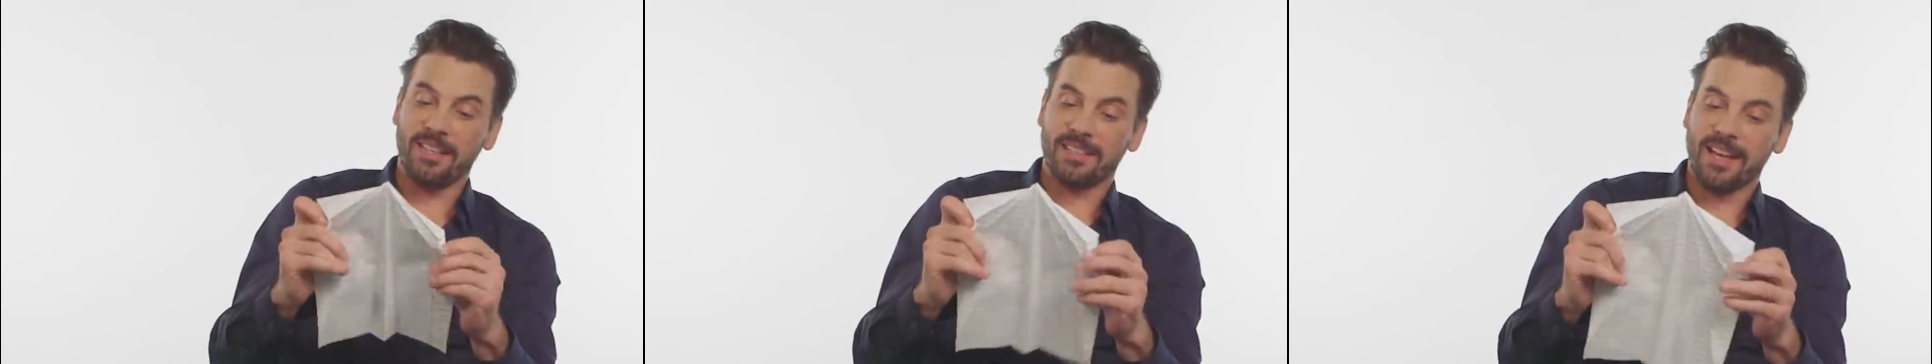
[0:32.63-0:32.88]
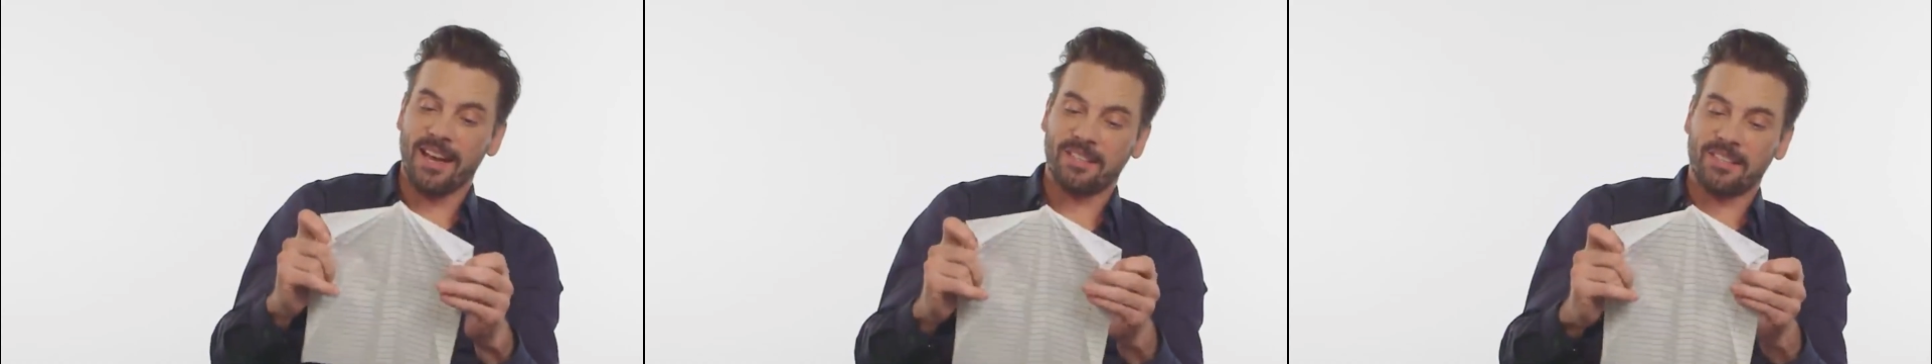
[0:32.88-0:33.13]
In
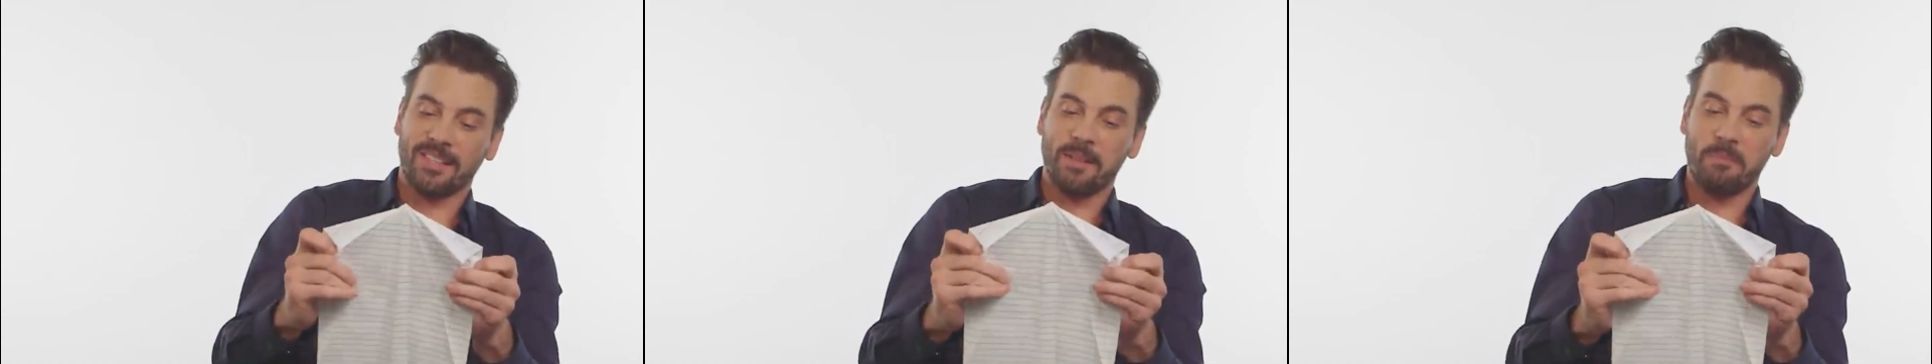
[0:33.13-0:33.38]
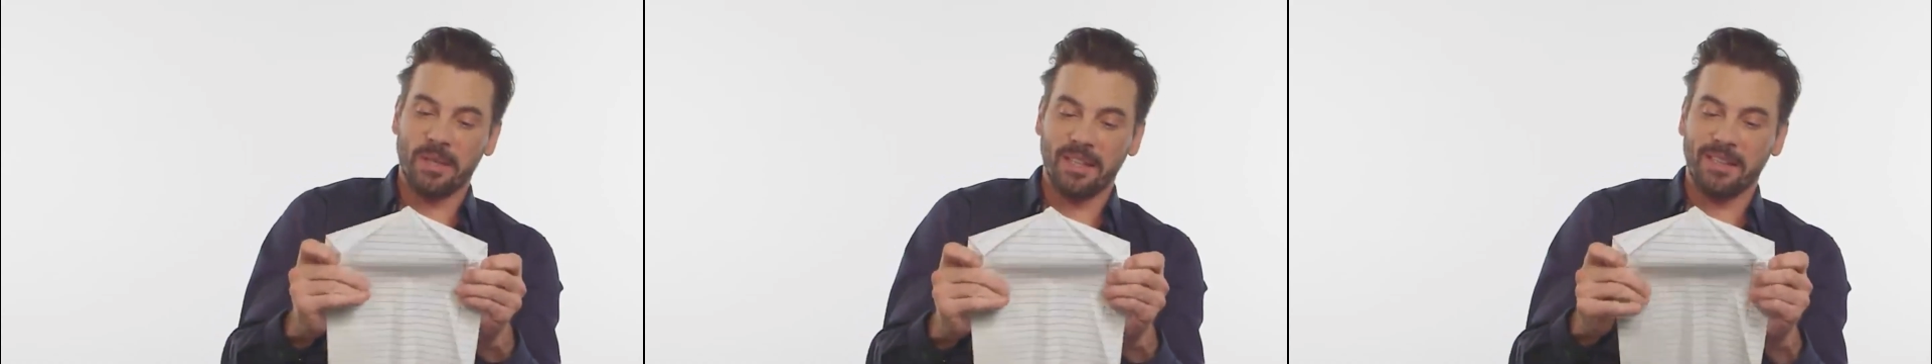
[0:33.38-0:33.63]
the first
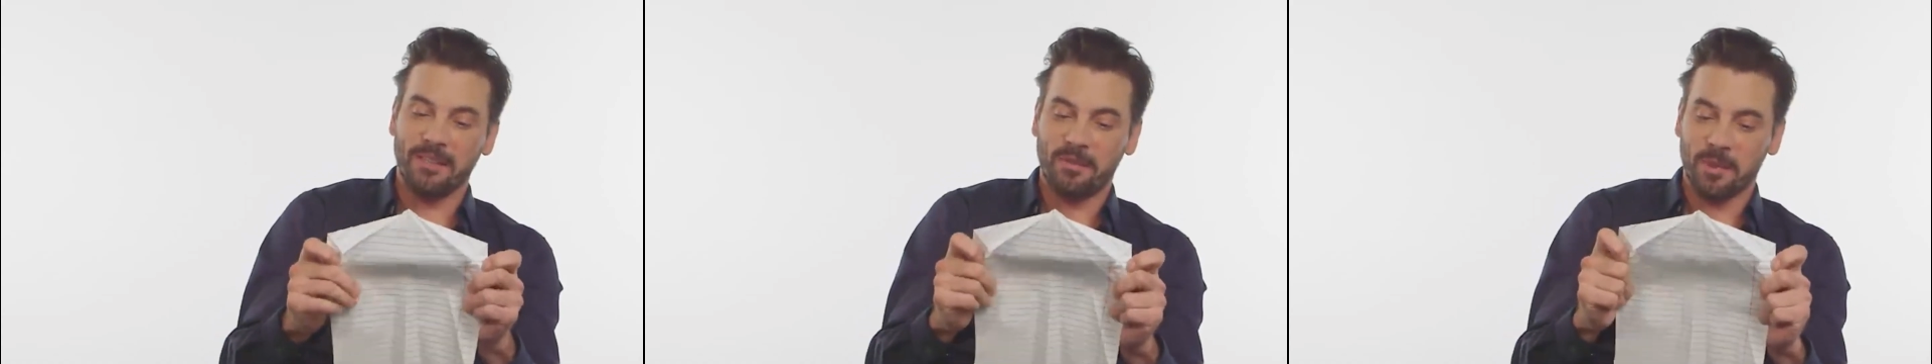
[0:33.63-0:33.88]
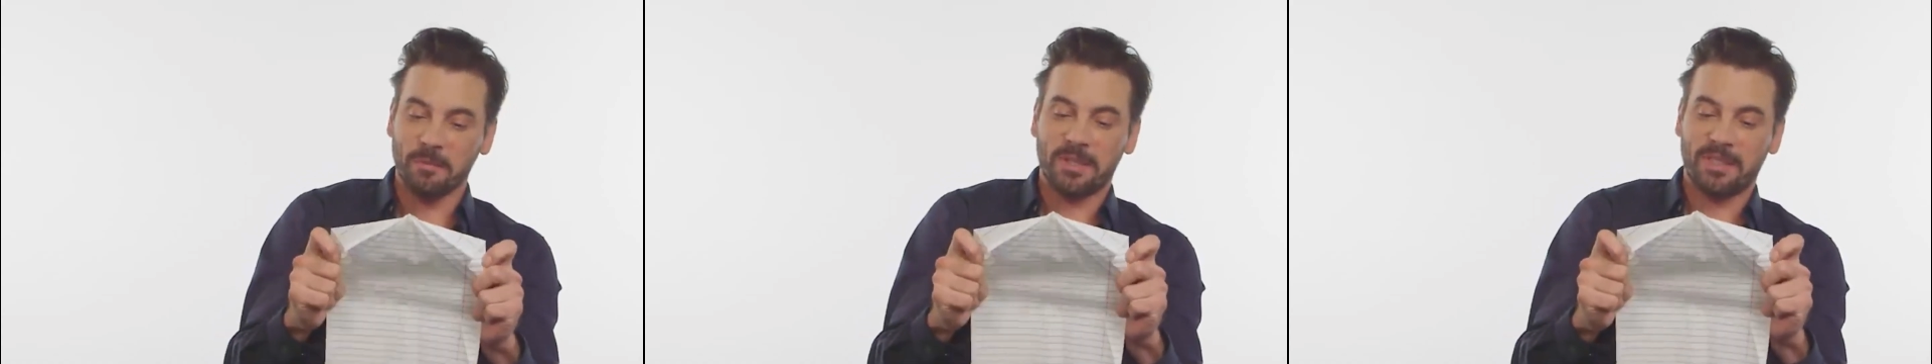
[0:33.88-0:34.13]
film of the
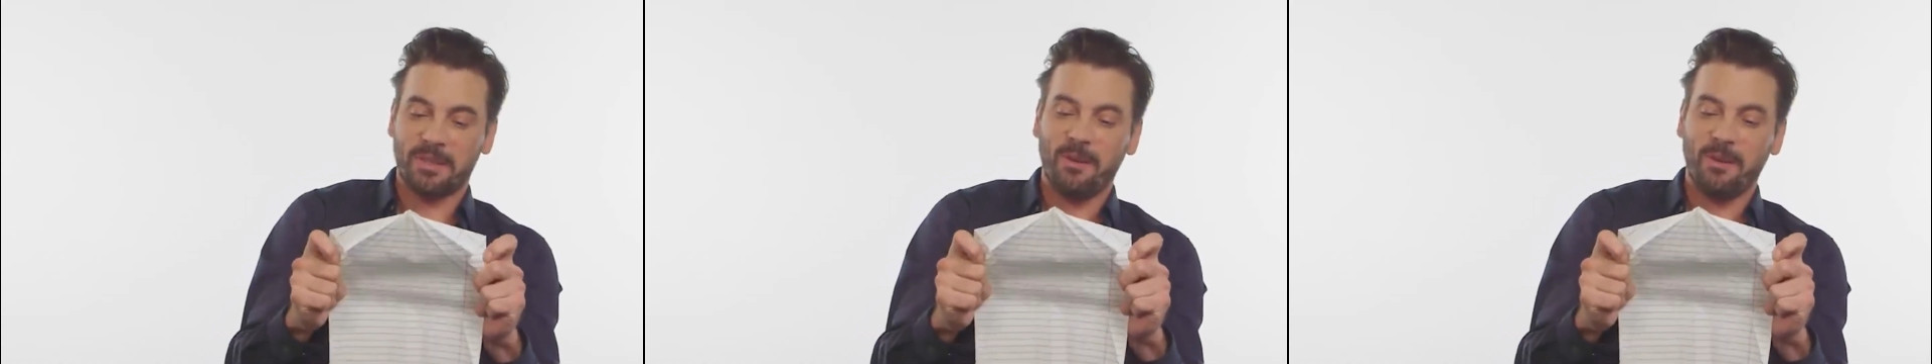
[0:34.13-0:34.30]
franchise,